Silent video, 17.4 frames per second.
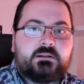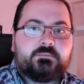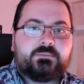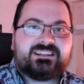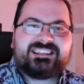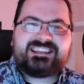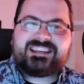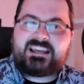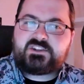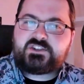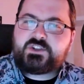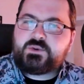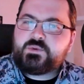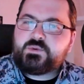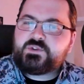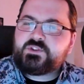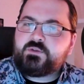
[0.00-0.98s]
but they can
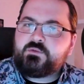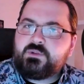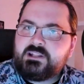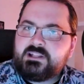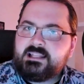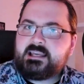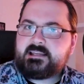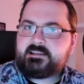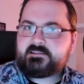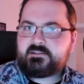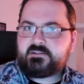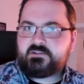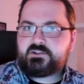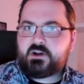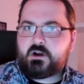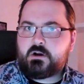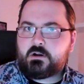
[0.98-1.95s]
choose to release their
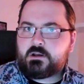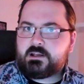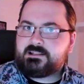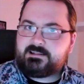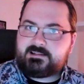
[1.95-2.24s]
target